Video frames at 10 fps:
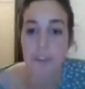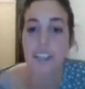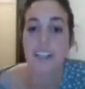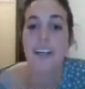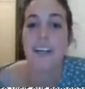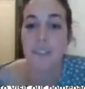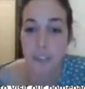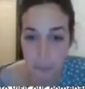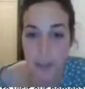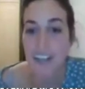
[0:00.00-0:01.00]
of rank
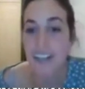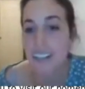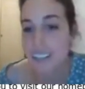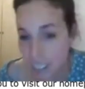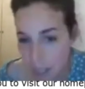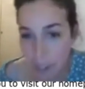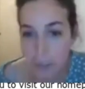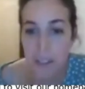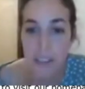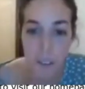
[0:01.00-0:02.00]
R, free product C
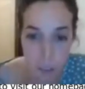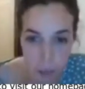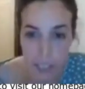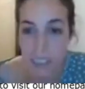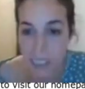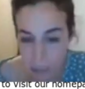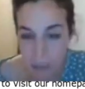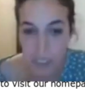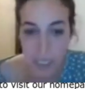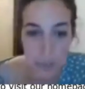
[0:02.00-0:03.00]
mod P, free product
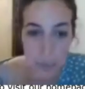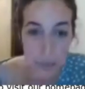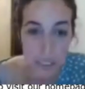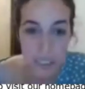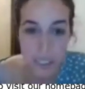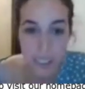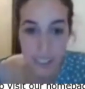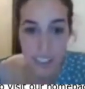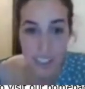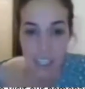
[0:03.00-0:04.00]
C mod Q.
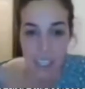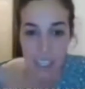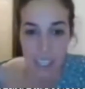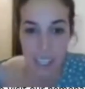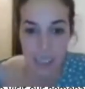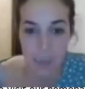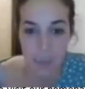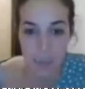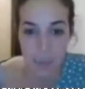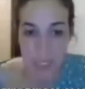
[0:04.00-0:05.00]

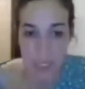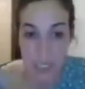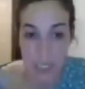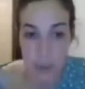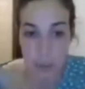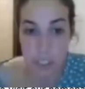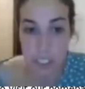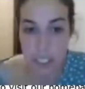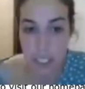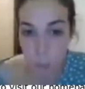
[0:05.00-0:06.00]
And so
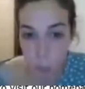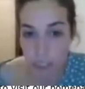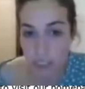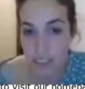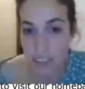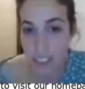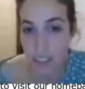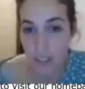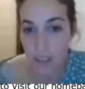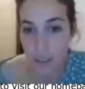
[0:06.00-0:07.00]
if you just take one
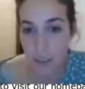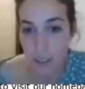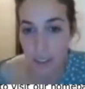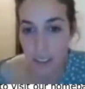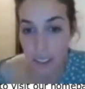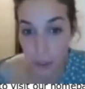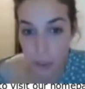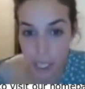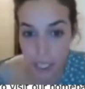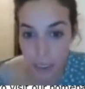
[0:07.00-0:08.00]
generic fiber,
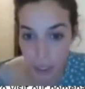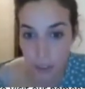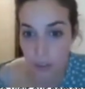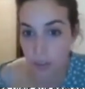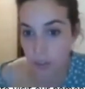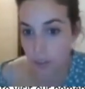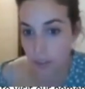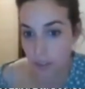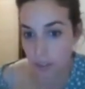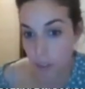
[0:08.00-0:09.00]
you get a curve
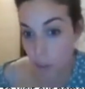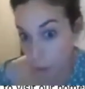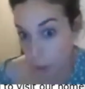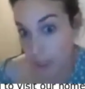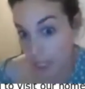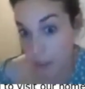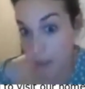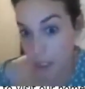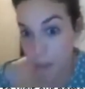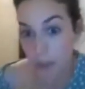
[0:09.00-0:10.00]
with the
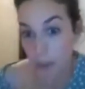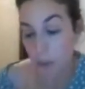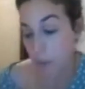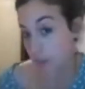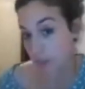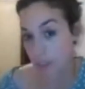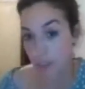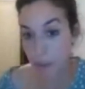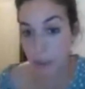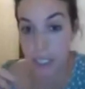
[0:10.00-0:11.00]
same fundamental group
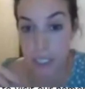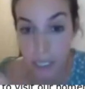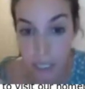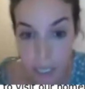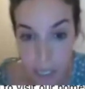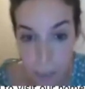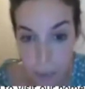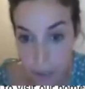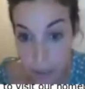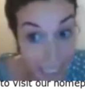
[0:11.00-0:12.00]
as Oka's
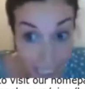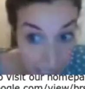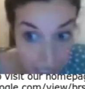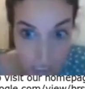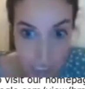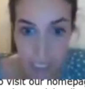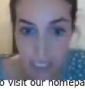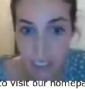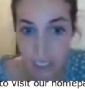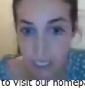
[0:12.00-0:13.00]
example,
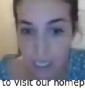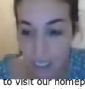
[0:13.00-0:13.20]
generically.